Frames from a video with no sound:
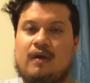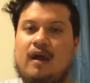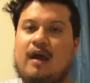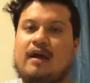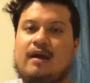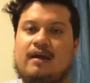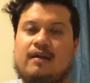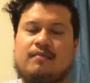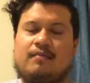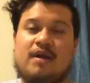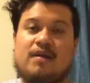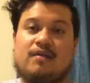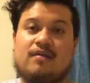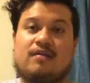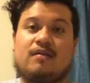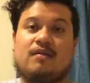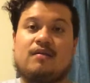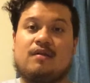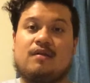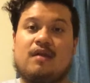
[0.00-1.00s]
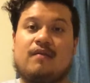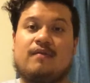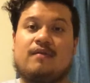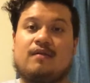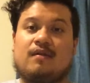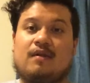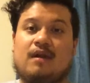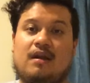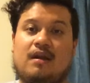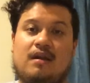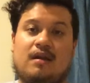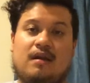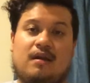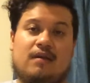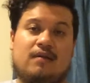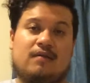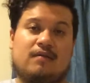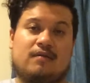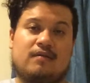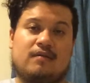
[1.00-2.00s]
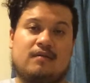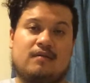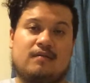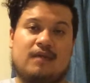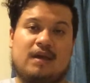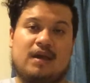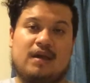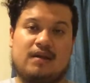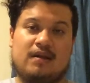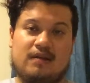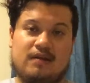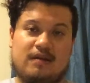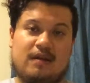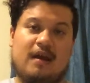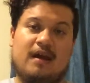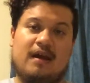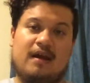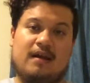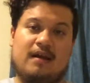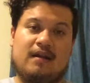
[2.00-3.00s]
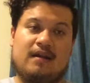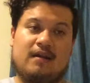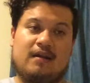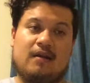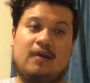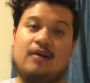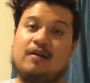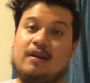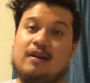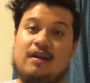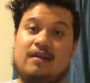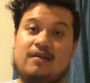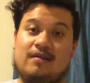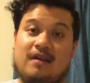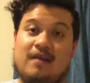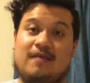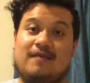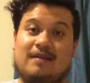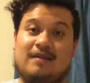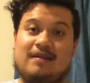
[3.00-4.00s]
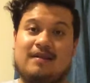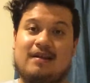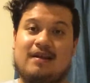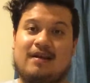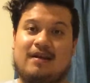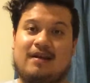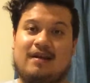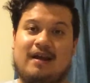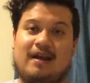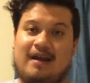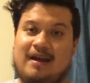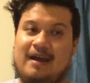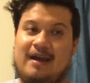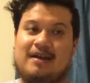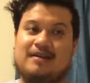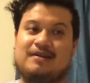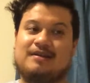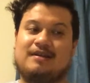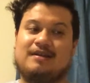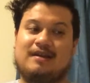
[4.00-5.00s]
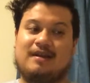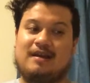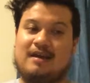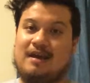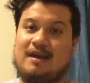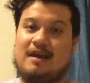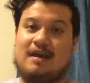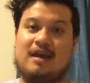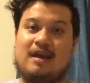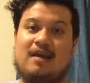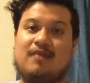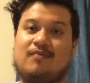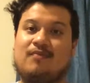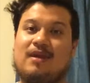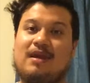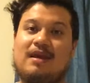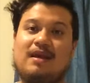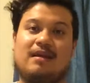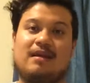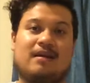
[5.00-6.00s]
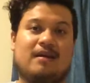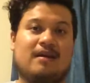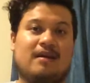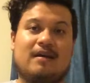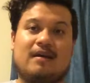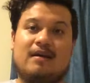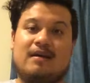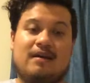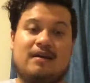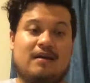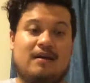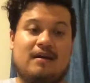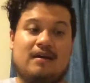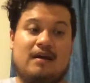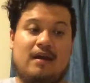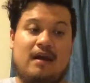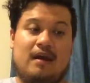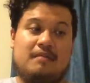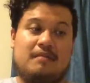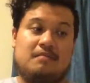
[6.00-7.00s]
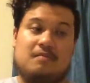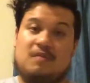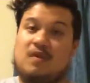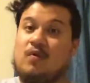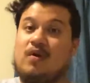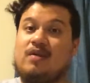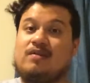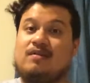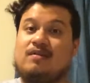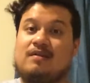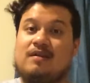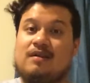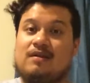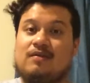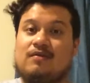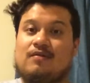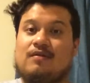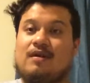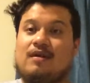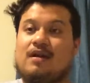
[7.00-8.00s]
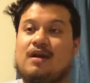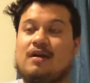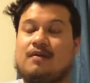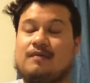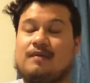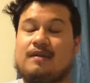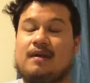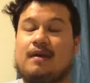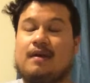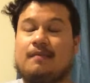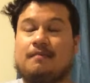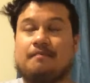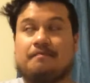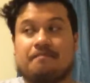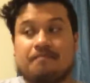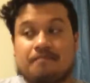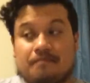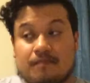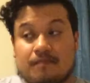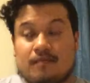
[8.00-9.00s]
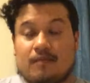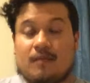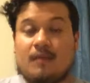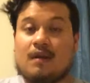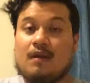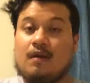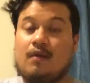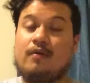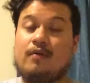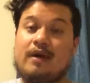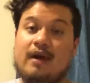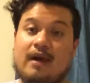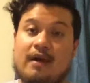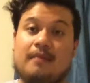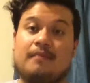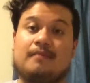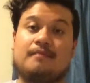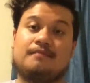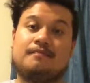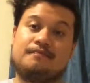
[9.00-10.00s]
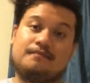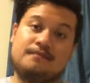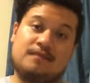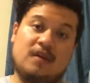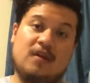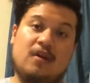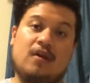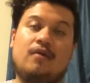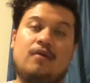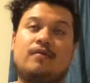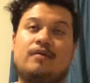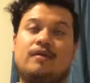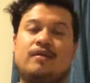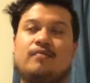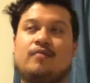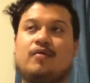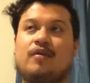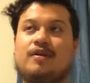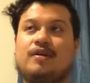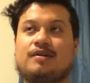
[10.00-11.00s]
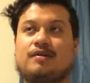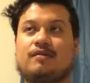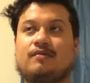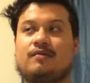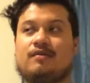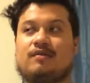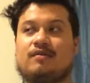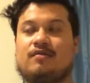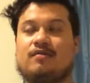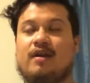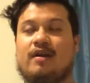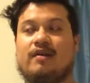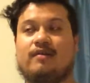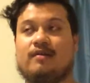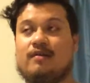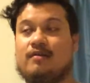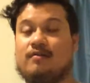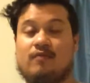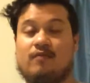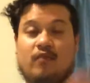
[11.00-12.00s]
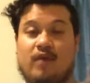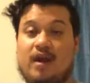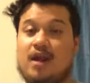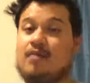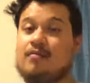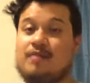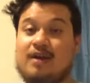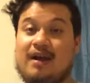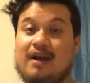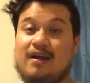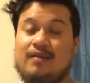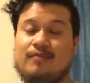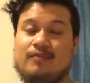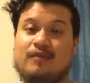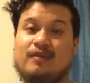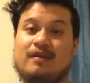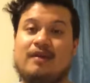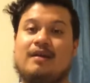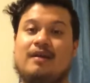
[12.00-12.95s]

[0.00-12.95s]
I had about 7 and 8 days to make a design, and on his seventh night, it hit me, and the rest is history. And I was like, okay, inspiration strikes at random times.